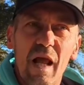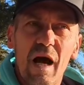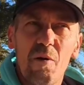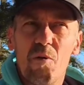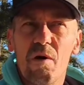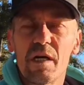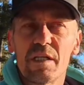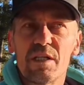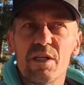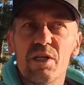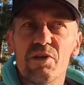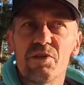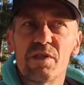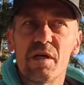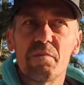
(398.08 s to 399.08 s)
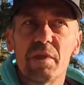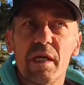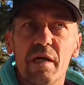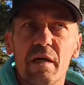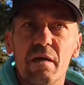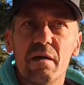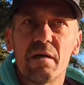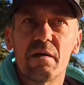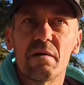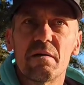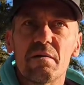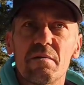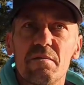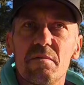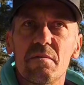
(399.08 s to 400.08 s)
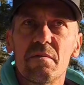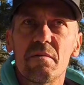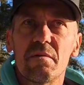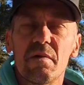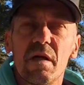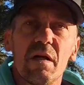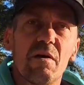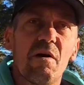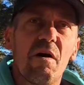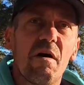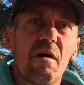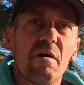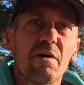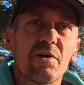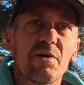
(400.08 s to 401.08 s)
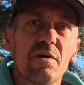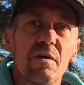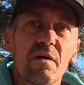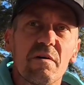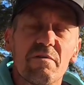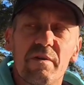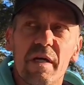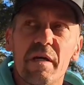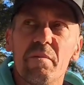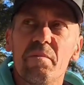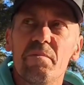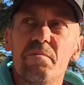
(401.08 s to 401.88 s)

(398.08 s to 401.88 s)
I wanted to do something in honor of him.